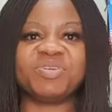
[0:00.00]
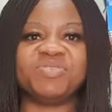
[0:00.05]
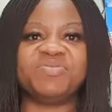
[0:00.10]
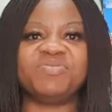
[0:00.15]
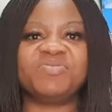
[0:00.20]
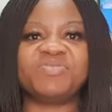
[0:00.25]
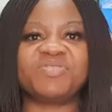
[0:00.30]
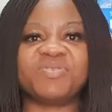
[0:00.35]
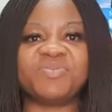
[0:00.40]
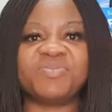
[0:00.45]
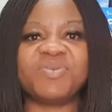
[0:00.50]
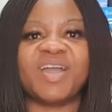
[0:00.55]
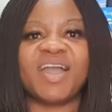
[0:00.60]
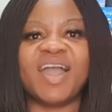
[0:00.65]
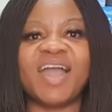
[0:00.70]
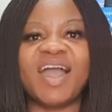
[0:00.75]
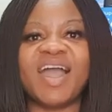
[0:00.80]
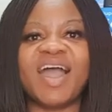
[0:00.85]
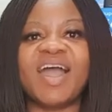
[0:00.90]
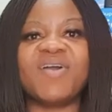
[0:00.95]
Shimmy from.
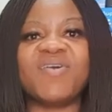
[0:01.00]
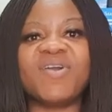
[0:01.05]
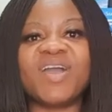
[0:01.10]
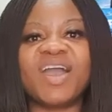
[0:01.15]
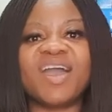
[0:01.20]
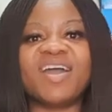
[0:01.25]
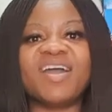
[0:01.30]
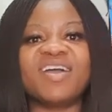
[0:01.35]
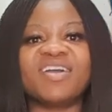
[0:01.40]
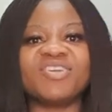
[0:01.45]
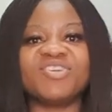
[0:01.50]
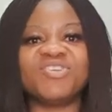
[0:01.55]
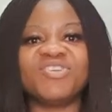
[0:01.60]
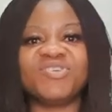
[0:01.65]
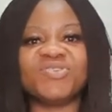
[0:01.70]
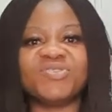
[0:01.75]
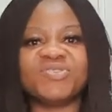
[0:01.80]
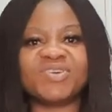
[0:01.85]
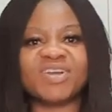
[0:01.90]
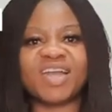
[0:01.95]
How are
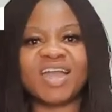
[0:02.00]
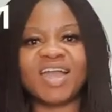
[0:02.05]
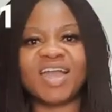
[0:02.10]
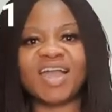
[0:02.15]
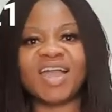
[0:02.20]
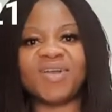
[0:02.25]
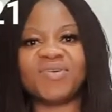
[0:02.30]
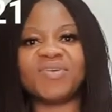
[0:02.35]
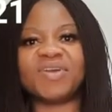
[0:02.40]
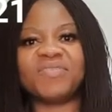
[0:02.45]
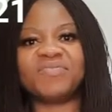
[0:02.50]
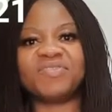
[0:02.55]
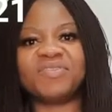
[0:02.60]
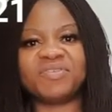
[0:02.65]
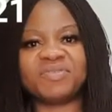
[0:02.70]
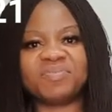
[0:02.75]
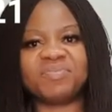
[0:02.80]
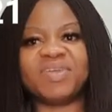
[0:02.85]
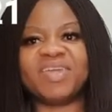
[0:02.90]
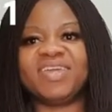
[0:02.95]
you? How
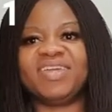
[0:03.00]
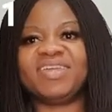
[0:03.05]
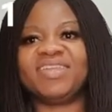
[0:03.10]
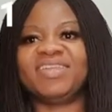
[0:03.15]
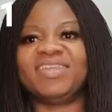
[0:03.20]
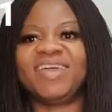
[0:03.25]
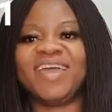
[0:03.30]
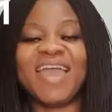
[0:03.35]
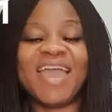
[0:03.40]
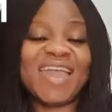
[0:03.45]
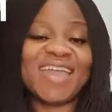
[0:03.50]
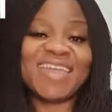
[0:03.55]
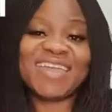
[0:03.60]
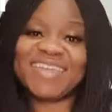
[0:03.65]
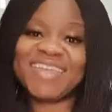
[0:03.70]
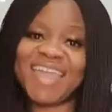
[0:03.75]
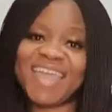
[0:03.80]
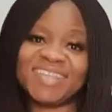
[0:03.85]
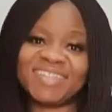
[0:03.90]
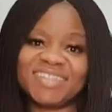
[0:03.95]
have you been?
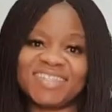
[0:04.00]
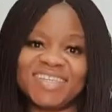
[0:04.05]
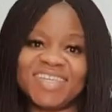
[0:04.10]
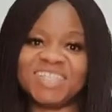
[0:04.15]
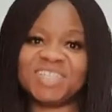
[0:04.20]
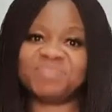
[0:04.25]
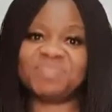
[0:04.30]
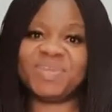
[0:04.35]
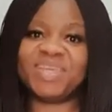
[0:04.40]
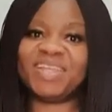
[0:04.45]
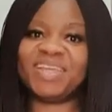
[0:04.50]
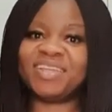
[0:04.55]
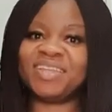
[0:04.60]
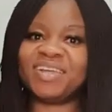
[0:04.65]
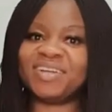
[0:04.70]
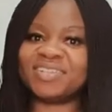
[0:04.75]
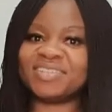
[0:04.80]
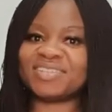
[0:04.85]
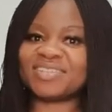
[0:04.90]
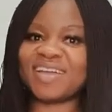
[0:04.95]
Yes, it's been
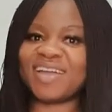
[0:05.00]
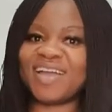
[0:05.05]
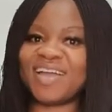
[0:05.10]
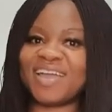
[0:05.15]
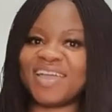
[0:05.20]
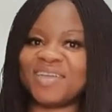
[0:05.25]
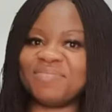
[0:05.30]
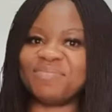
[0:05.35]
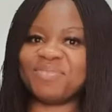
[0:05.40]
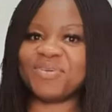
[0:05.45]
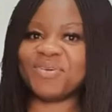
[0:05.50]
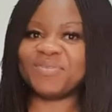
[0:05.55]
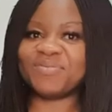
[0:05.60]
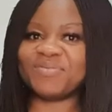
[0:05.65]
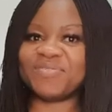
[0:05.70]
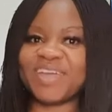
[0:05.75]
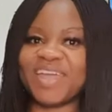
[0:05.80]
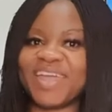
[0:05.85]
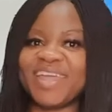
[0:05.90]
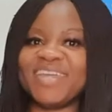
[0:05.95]
a long time,
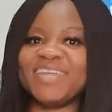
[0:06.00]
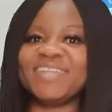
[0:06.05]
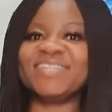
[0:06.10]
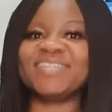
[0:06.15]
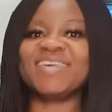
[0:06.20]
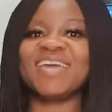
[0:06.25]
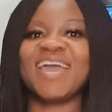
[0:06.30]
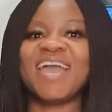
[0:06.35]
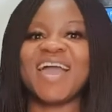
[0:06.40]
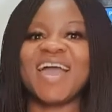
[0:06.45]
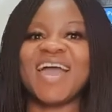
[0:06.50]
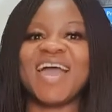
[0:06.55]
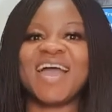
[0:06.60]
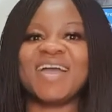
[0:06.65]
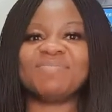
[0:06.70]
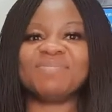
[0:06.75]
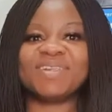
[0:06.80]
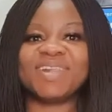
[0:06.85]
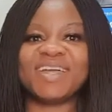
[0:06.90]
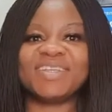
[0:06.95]
no face.
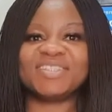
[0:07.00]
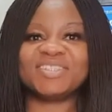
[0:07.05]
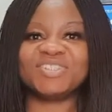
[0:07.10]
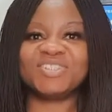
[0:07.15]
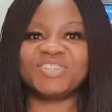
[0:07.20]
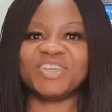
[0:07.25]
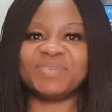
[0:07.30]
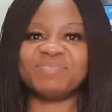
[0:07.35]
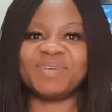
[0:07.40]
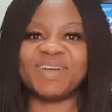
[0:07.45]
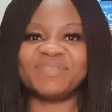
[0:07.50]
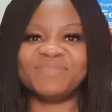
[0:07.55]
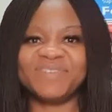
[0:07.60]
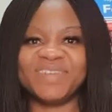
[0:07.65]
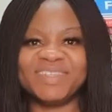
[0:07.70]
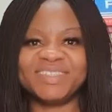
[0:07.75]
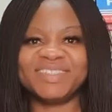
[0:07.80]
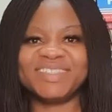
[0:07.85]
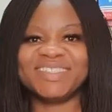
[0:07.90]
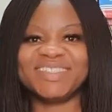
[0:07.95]
I'm glad to share my
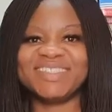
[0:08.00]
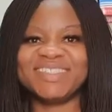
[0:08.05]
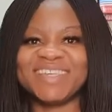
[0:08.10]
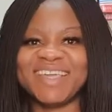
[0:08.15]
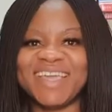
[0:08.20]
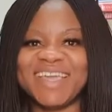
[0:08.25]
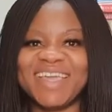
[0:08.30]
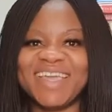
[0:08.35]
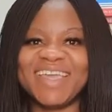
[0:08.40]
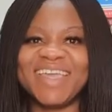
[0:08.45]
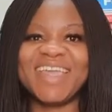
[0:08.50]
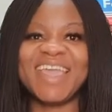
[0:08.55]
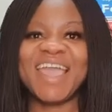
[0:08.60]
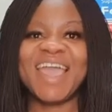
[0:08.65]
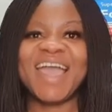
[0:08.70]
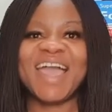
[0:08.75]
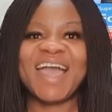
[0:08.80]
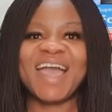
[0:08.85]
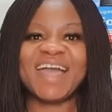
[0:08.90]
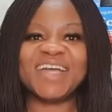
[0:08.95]
face today.
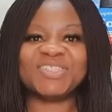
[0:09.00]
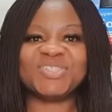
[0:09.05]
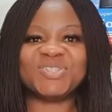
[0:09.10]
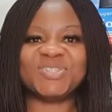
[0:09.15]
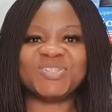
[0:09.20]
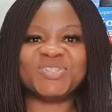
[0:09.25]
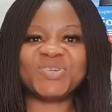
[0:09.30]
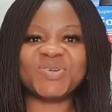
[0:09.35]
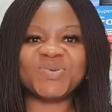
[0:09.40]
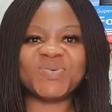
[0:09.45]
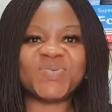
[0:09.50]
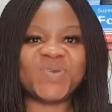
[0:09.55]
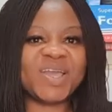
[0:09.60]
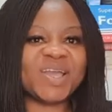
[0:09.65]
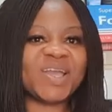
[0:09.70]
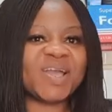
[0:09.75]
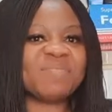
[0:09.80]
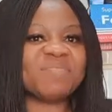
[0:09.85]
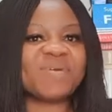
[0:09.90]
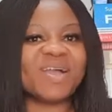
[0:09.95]
As usual,
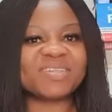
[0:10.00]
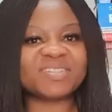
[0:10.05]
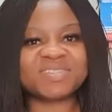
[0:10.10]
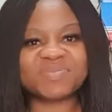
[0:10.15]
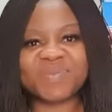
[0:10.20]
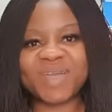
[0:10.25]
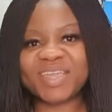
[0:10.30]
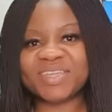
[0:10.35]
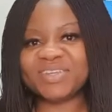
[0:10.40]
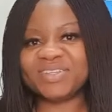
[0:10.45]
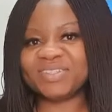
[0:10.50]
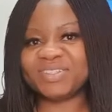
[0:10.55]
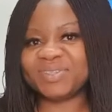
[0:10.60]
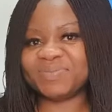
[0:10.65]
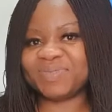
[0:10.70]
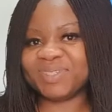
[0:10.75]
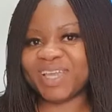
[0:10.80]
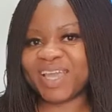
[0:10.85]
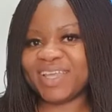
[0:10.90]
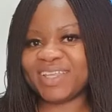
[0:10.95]
welcome back to my
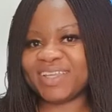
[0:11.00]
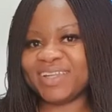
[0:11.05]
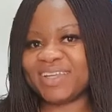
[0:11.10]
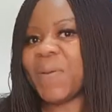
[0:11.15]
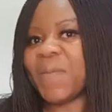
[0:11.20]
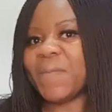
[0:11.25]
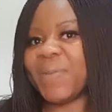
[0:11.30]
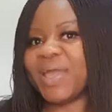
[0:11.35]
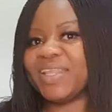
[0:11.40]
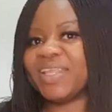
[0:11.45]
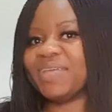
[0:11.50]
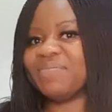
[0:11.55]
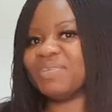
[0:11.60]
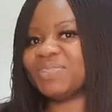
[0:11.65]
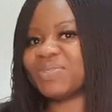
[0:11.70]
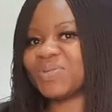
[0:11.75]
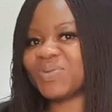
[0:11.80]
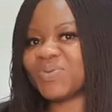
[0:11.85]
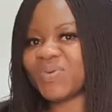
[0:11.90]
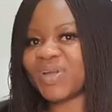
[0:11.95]
YouTube channel. My
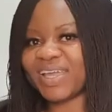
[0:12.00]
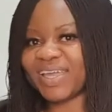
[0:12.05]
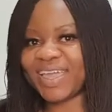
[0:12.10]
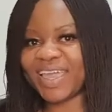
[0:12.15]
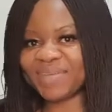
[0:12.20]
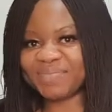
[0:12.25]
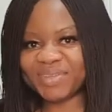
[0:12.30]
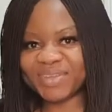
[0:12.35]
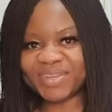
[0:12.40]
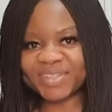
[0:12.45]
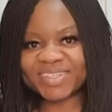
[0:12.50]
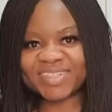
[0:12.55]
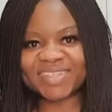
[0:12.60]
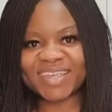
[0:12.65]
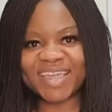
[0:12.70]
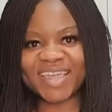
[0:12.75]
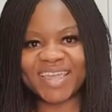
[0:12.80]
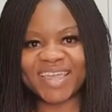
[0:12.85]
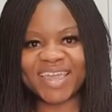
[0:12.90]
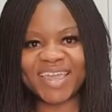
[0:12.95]
name is Oluwakemi
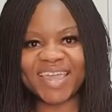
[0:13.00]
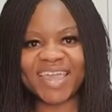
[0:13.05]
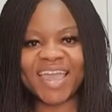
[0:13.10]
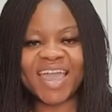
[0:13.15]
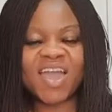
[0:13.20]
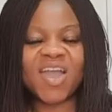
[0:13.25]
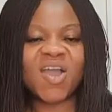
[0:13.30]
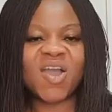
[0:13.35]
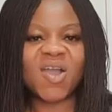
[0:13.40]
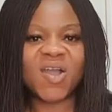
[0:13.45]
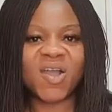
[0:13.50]
Oseghe.